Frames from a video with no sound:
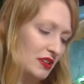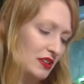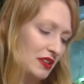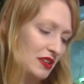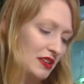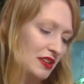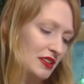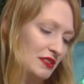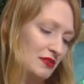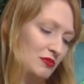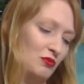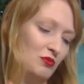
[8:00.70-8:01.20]

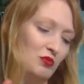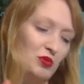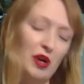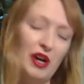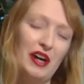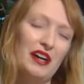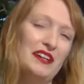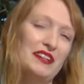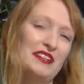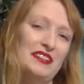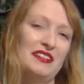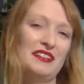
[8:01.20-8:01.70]

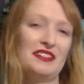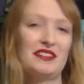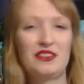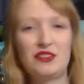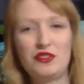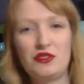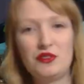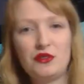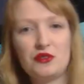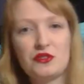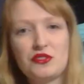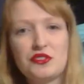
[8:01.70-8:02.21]
1
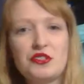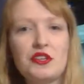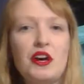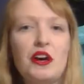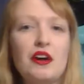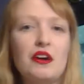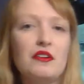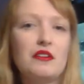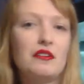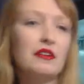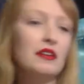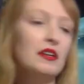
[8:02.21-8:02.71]
or
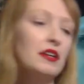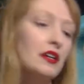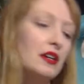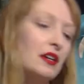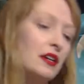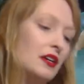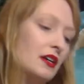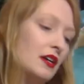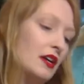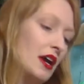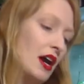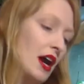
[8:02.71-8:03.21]
so.
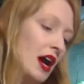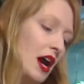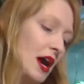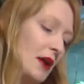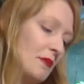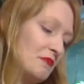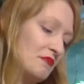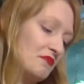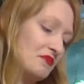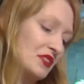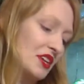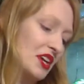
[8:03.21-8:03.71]
So
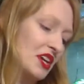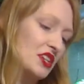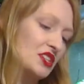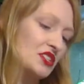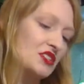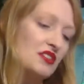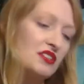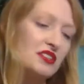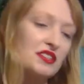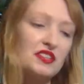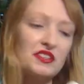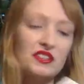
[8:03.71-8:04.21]

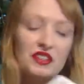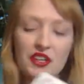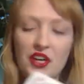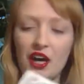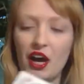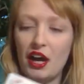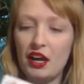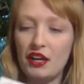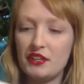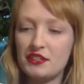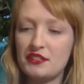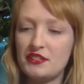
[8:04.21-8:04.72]
this is a
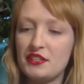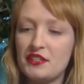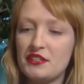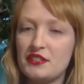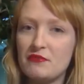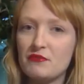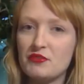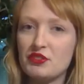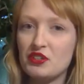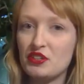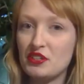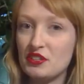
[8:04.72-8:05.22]
colour system.
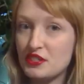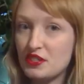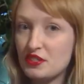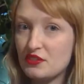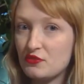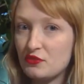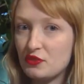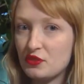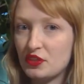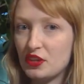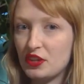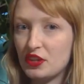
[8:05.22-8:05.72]
So this is
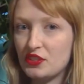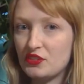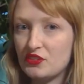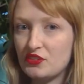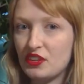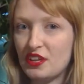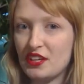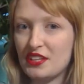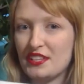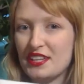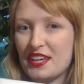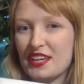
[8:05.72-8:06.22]
for
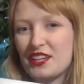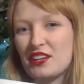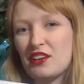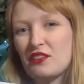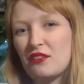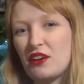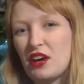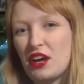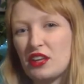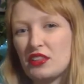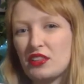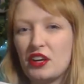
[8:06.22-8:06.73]
nitrates, and
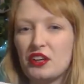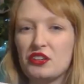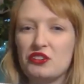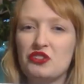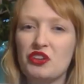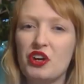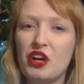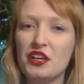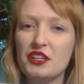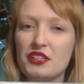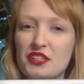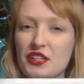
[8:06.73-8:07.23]

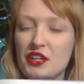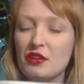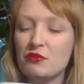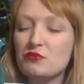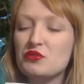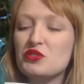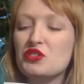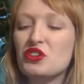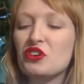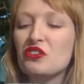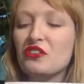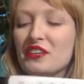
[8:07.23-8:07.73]
nitrites, and I'm
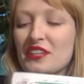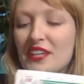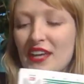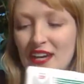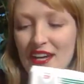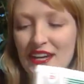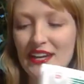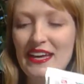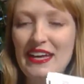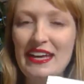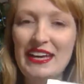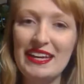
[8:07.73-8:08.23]
sorry
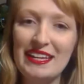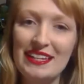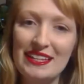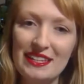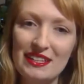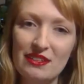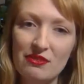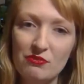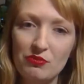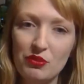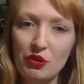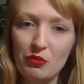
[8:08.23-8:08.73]
that it
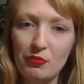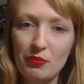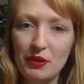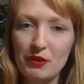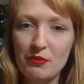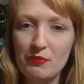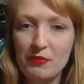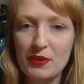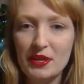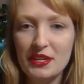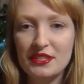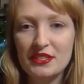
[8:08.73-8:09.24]
will be a
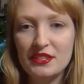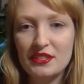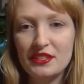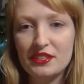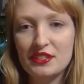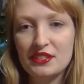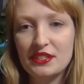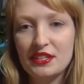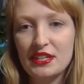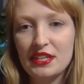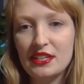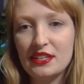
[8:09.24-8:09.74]
bit
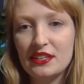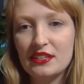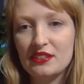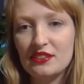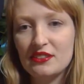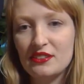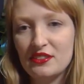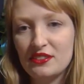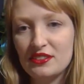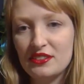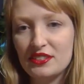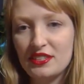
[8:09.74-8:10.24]

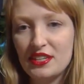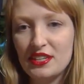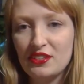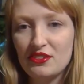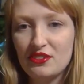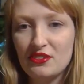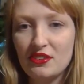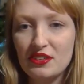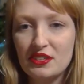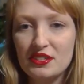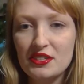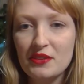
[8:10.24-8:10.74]

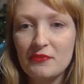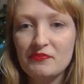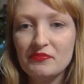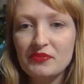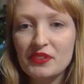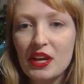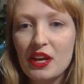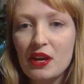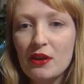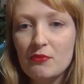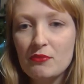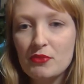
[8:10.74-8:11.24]
discontinuous.
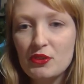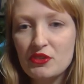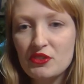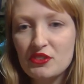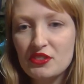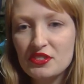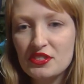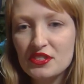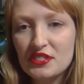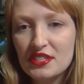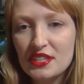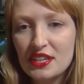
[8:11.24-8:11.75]
But you
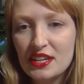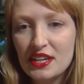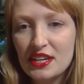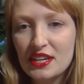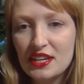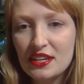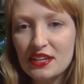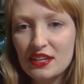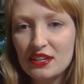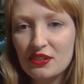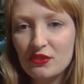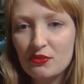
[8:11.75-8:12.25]
can
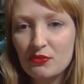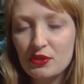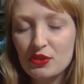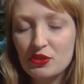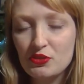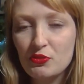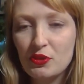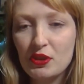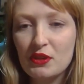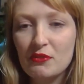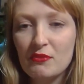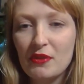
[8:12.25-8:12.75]
see which
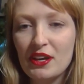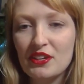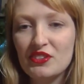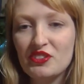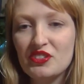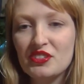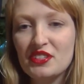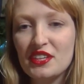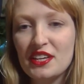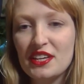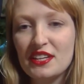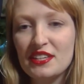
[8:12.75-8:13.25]
one it matches.
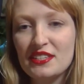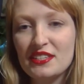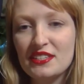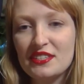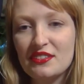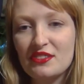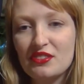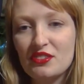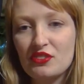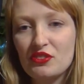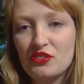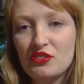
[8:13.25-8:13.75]
It's
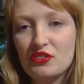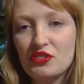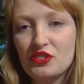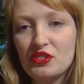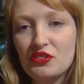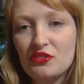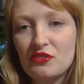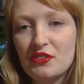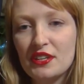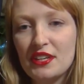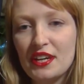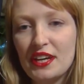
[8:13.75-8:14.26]
good to do
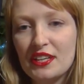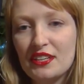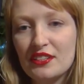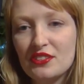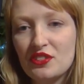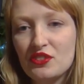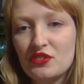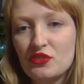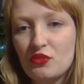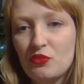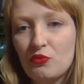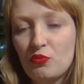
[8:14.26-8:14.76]
it against a
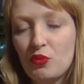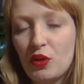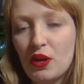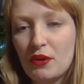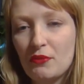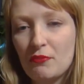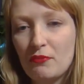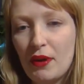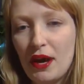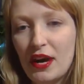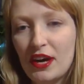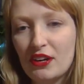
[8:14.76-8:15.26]
sort of white
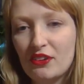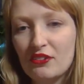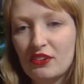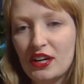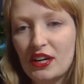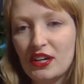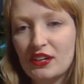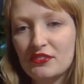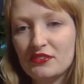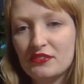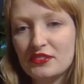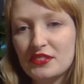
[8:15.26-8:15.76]

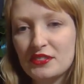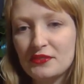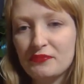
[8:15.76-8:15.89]
background